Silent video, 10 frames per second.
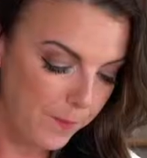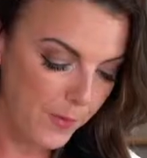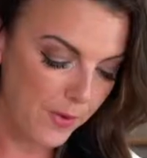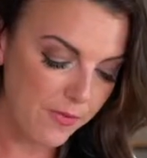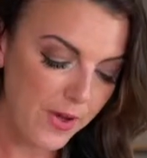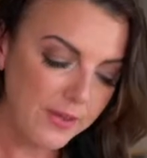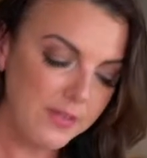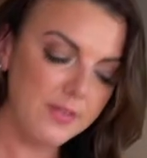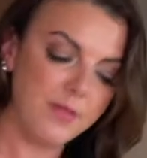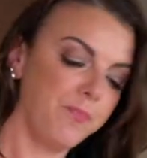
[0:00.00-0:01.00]

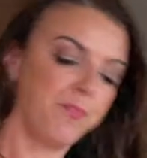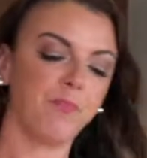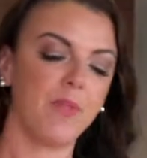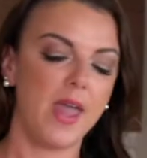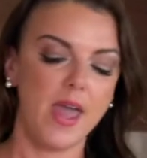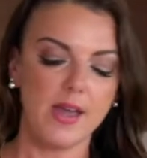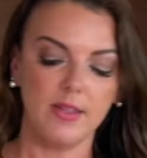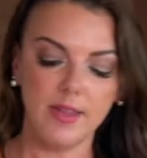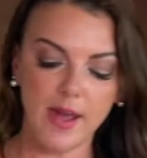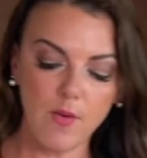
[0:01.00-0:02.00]
Perfect.
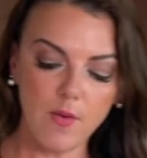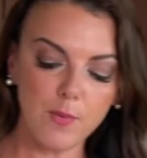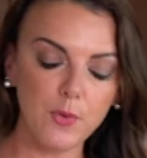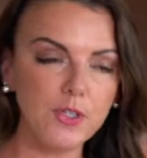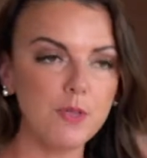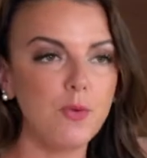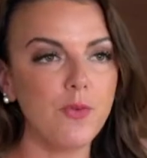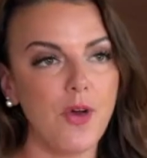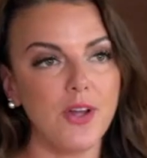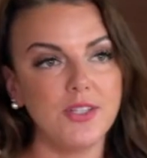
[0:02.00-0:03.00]
Now I'm going to
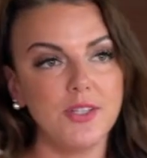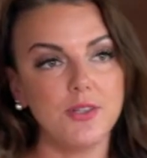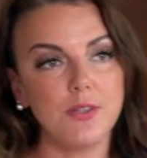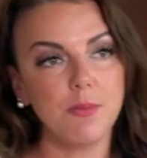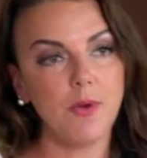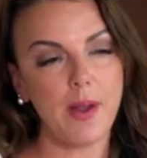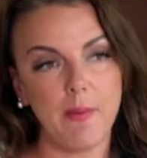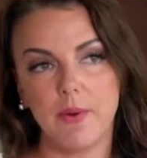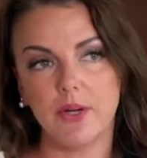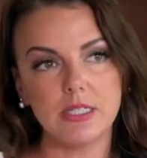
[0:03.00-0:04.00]
move on to some
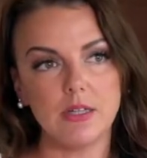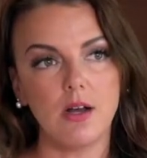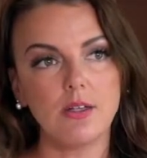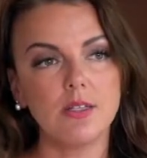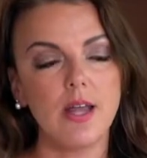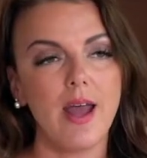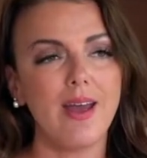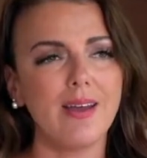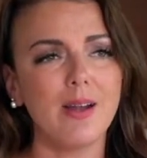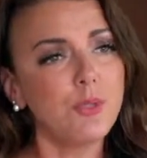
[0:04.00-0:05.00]
cranberry sauce.
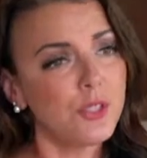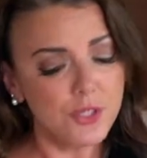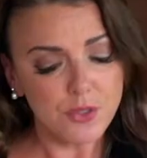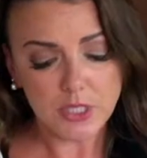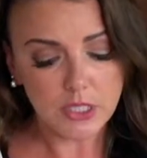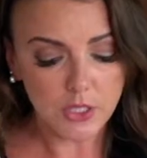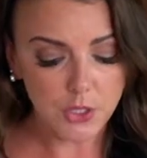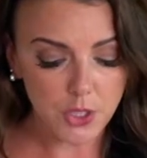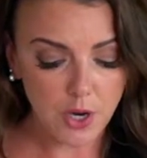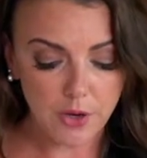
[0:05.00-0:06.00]
And I'm just using
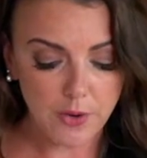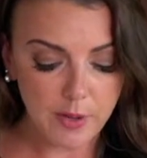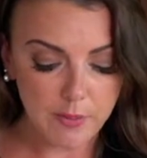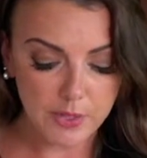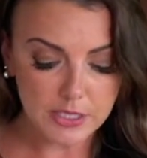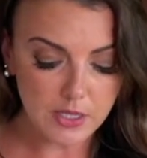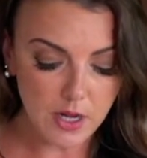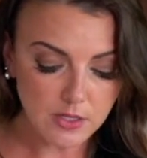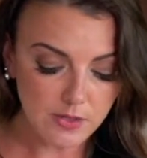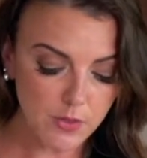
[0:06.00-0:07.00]
the jar cranberry
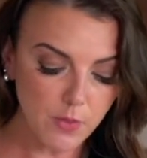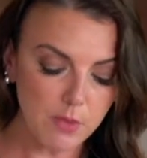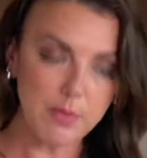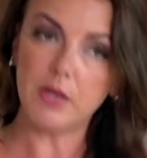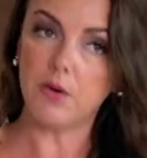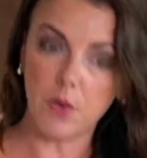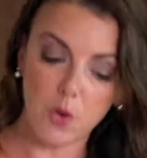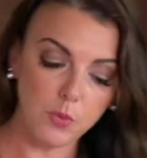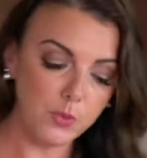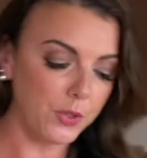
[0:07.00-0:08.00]
sauce. If you want to make your
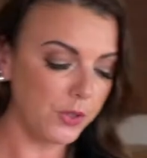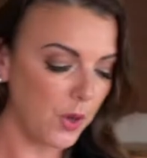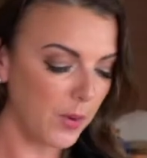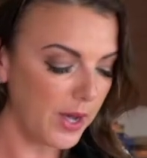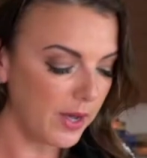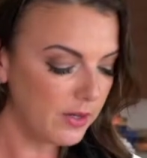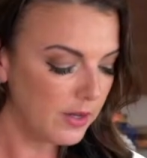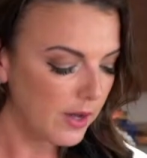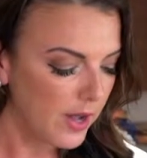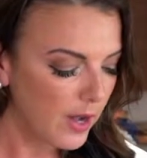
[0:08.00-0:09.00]
own, you can go
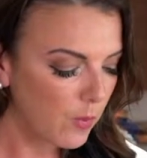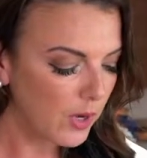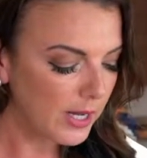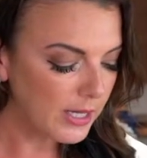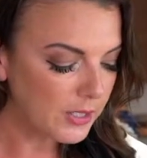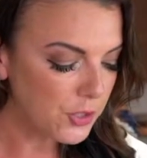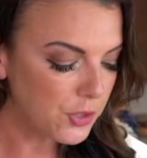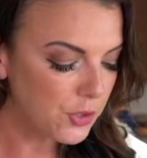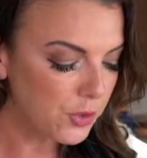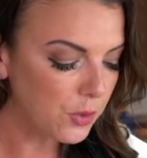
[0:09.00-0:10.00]
ahead. And what I like
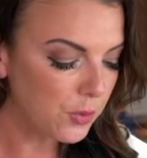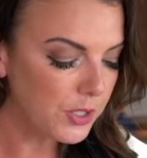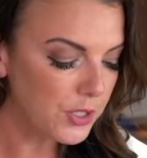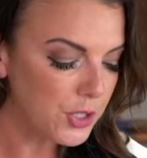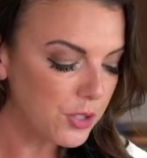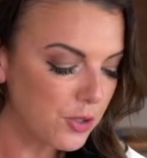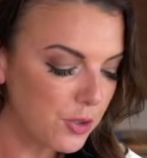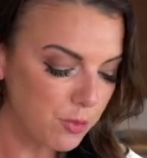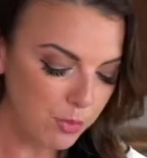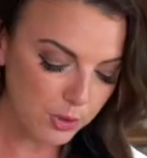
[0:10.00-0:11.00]
to do is
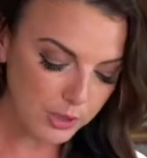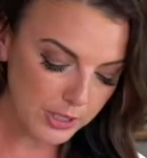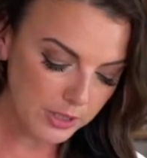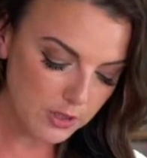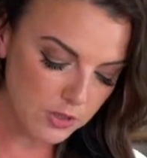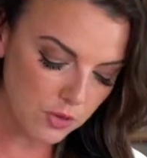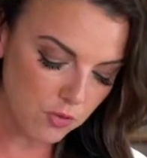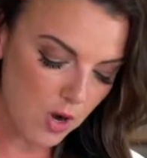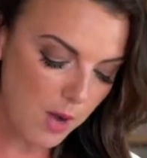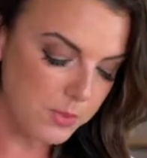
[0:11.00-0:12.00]
just put little
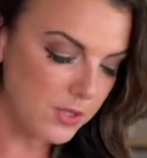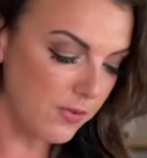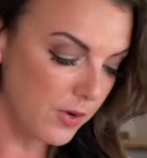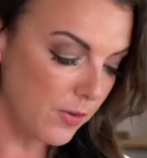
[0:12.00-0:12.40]
drops of